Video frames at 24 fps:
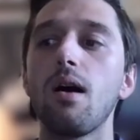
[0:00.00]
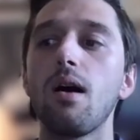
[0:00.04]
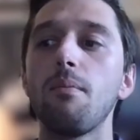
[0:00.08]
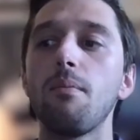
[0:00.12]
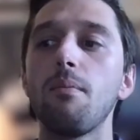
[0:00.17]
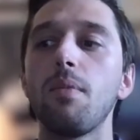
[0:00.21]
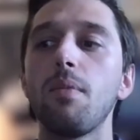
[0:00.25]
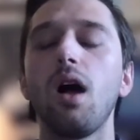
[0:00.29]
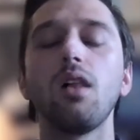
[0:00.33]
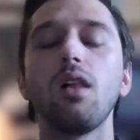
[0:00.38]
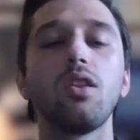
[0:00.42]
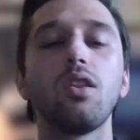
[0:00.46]

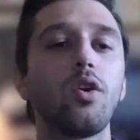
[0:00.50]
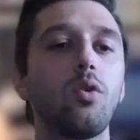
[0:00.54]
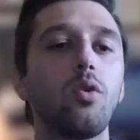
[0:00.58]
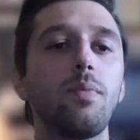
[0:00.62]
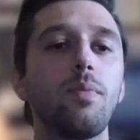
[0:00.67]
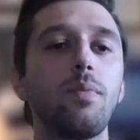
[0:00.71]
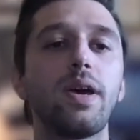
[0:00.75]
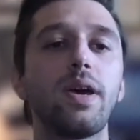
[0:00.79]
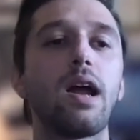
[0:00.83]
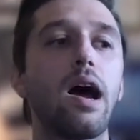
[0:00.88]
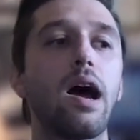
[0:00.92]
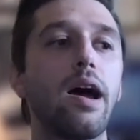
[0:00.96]
Um, a
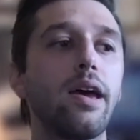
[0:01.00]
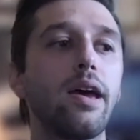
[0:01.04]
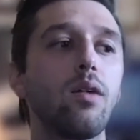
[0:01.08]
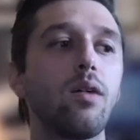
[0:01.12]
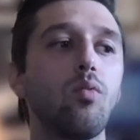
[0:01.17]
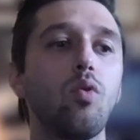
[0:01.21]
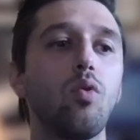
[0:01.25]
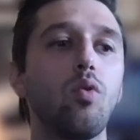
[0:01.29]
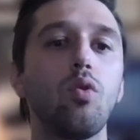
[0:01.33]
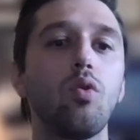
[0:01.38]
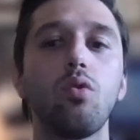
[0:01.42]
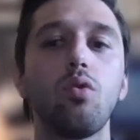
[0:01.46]
little bit.
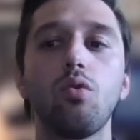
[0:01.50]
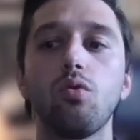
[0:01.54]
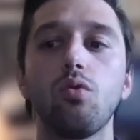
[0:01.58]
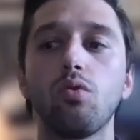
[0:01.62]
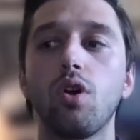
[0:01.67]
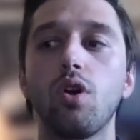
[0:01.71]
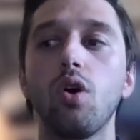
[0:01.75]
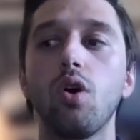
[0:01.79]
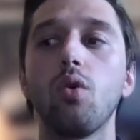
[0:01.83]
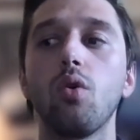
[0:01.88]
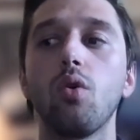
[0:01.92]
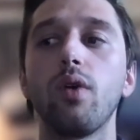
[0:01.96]
I
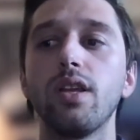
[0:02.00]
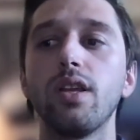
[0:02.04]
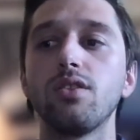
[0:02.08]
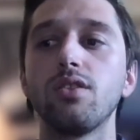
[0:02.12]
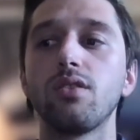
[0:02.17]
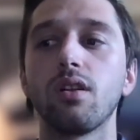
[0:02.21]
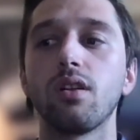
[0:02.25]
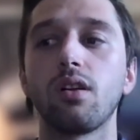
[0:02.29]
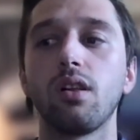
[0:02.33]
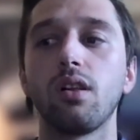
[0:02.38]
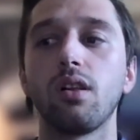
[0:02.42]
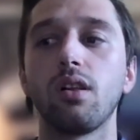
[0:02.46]
will go
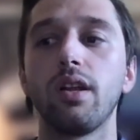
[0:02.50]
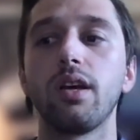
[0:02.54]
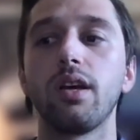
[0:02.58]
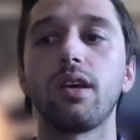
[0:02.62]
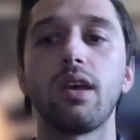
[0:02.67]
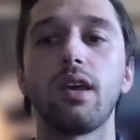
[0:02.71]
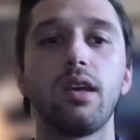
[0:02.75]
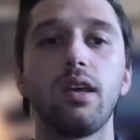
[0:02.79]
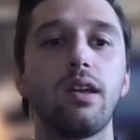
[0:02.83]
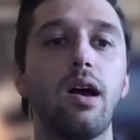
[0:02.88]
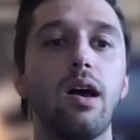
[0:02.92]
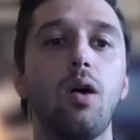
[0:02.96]
into the
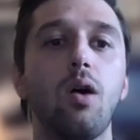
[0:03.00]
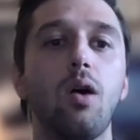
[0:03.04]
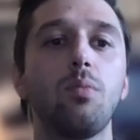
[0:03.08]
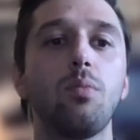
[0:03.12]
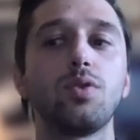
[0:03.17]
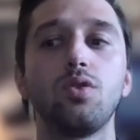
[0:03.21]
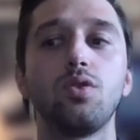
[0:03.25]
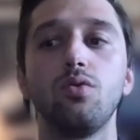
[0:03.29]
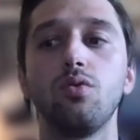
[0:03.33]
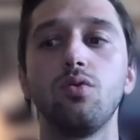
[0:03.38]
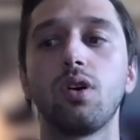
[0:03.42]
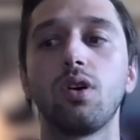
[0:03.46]
clinic and
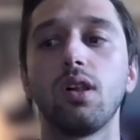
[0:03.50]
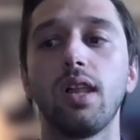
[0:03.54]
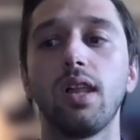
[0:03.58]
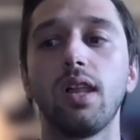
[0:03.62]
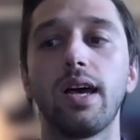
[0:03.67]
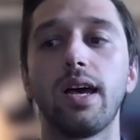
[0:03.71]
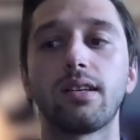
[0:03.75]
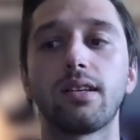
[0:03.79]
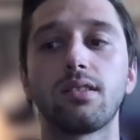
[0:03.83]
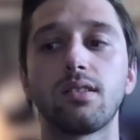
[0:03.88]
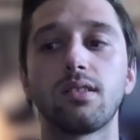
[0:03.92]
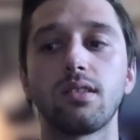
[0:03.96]
help to
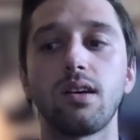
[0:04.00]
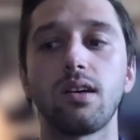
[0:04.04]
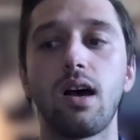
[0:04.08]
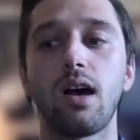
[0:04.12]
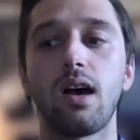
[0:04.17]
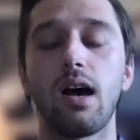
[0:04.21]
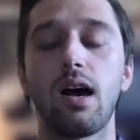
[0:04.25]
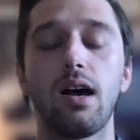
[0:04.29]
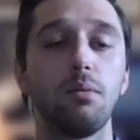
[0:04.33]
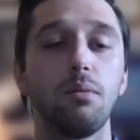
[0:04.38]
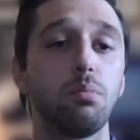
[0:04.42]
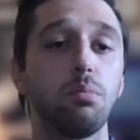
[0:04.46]
collect
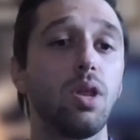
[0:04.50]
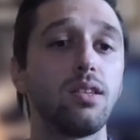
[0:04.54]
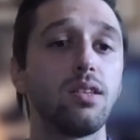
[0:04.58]
uh,